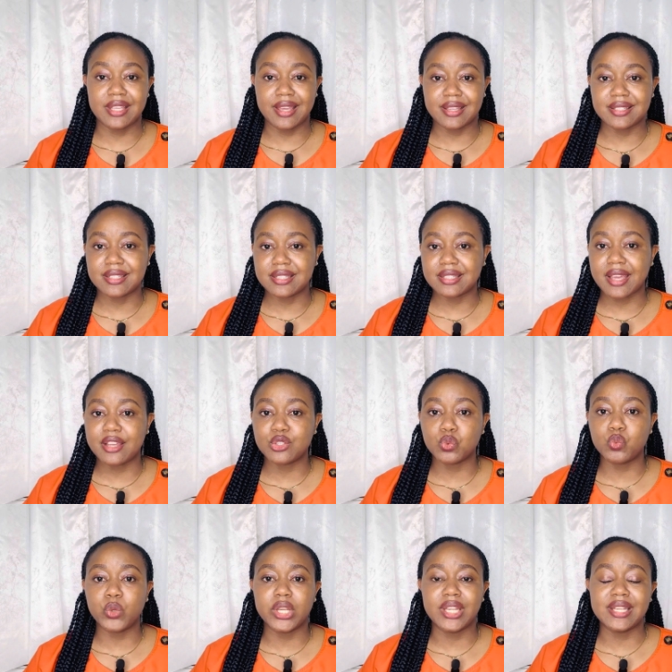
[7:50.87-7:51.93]

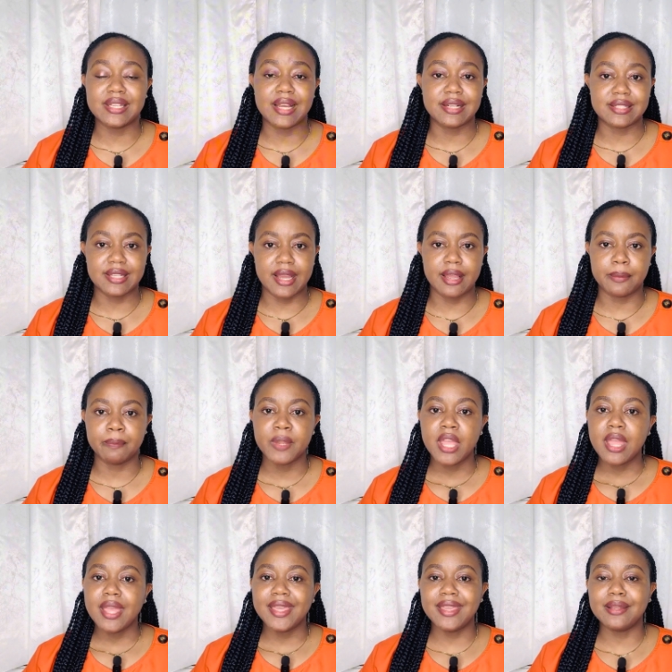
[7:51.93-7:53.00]
exercise within that time,
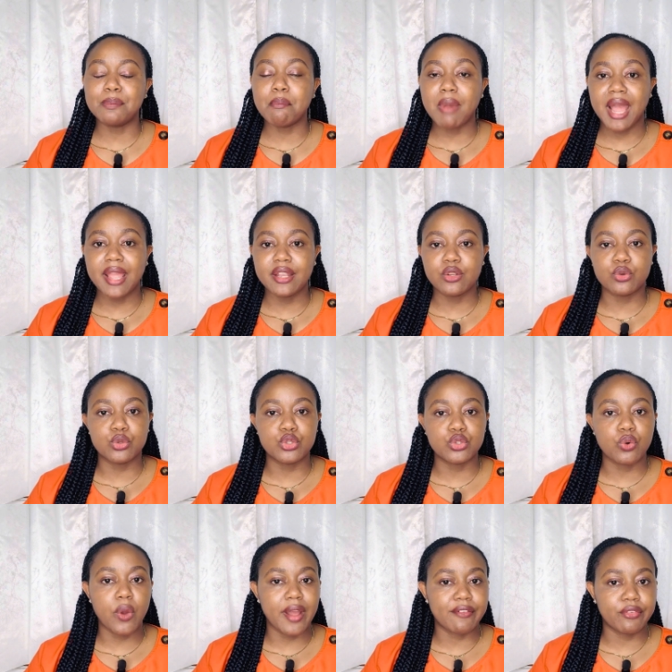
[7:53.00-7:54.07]
it might
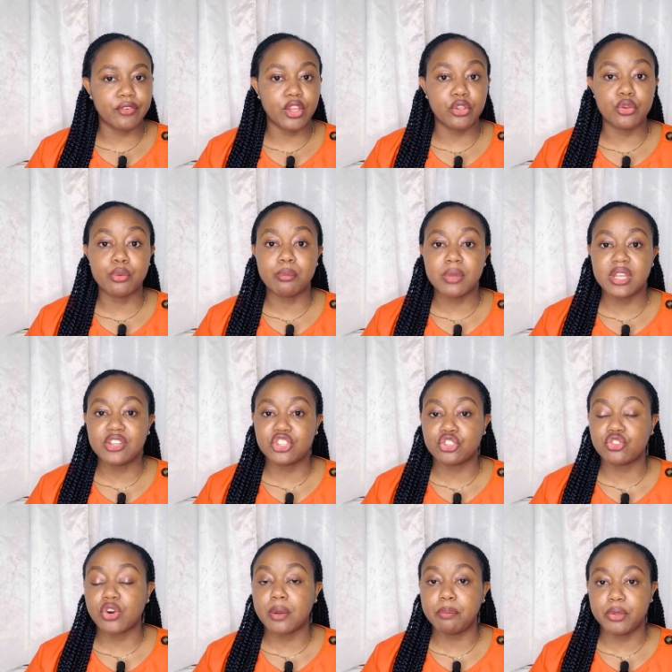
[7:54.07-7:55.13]
also affect your
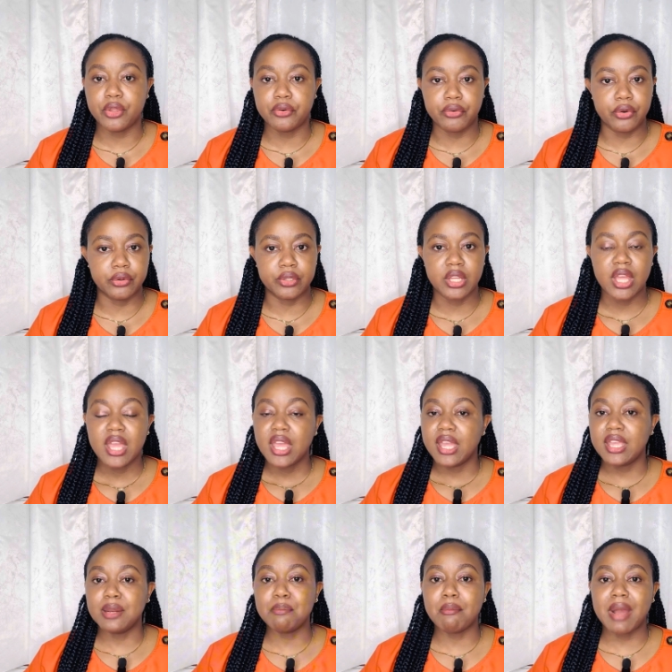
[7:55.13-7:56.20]
menstrual period.
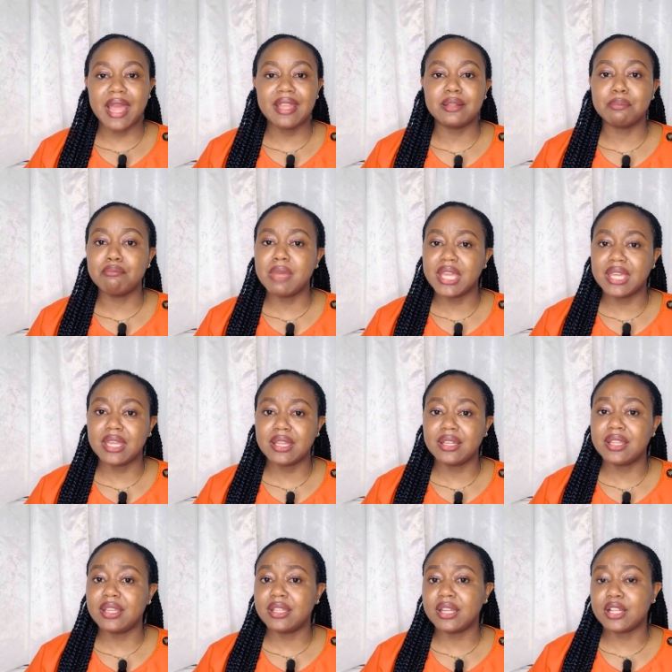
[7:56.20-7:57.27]
It might make
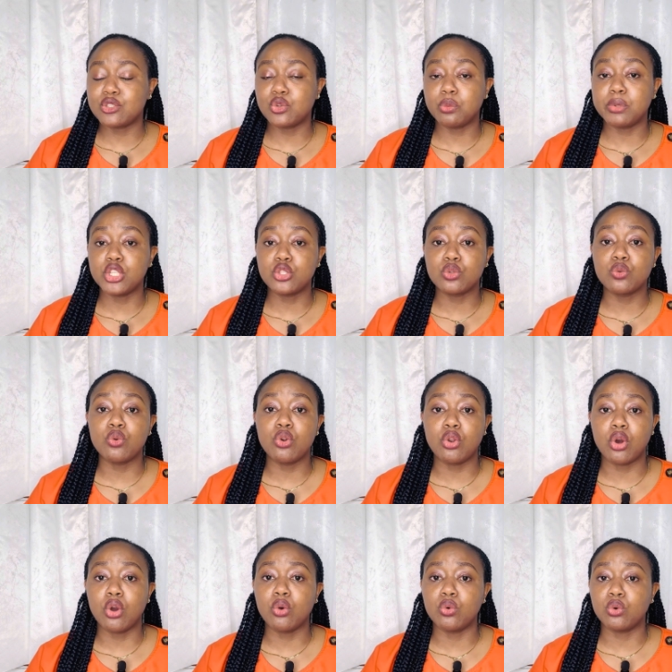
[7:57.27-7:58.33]
it either to be too
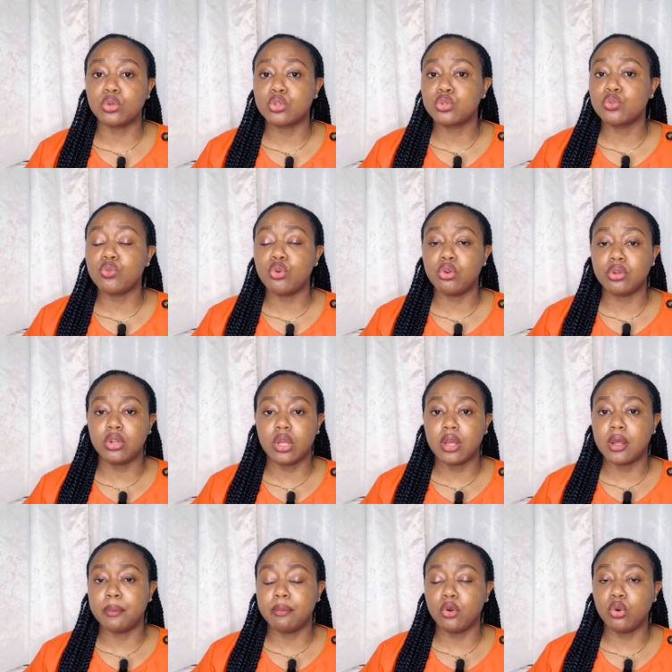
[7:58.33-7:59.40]
long or too
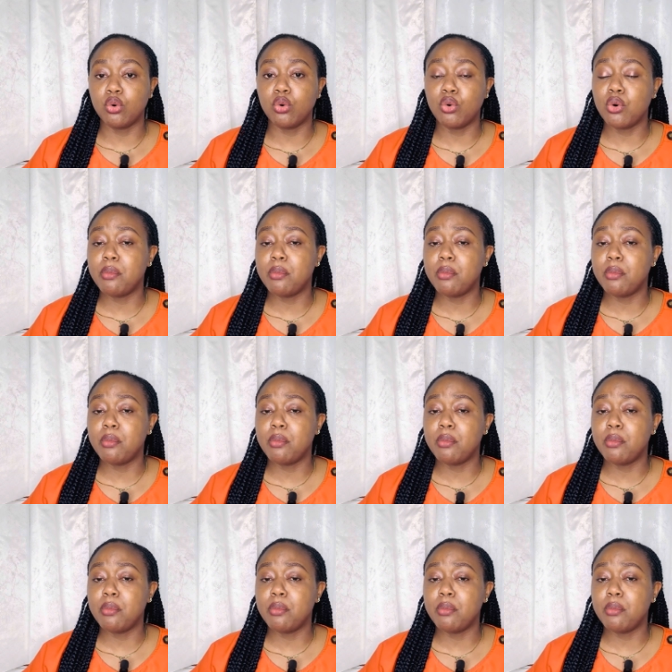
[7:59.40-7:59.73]
low, or